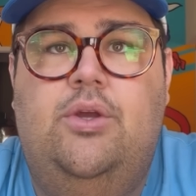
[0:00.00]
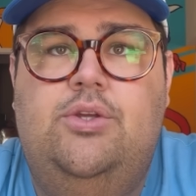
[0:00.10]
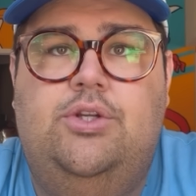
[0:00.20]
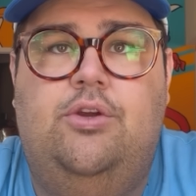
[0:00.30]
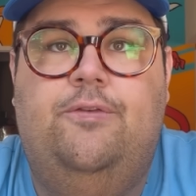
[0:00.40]

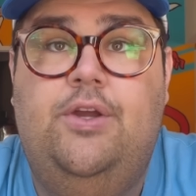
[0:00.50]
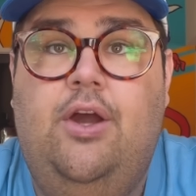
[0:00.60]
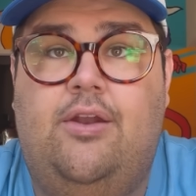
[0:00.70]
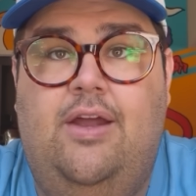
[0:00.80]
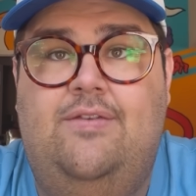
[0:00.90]
Start your free
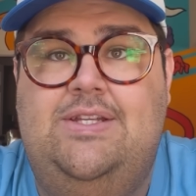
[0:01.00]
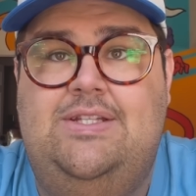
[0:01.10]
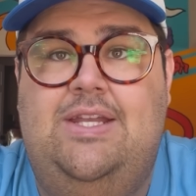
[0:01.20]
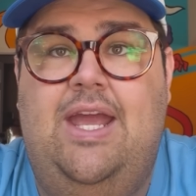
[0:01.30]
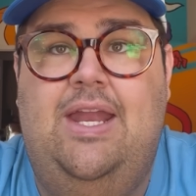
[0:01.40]
online visit
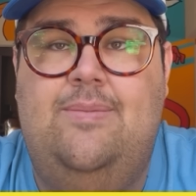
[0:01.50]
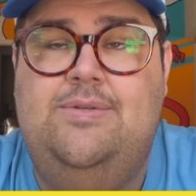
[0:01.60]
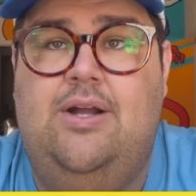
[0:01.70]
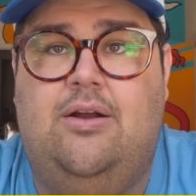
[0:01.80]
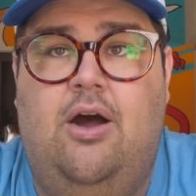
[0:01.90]
today at
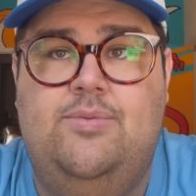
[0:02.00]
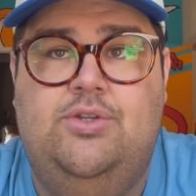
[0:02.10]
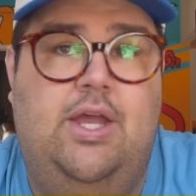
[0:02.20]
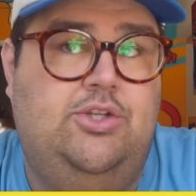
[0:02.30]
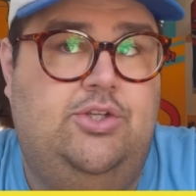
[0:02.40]

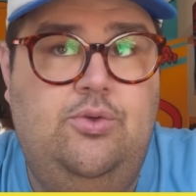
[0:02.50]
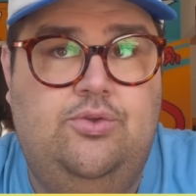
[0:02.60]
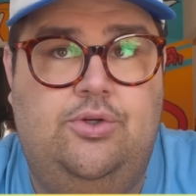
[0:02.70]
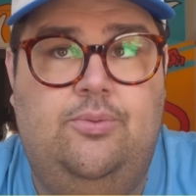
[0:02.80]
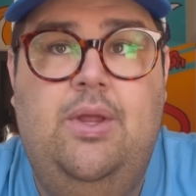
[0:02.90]

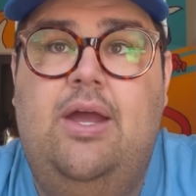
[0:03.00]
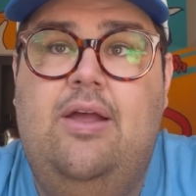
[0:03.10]
hims.com/SoTrue.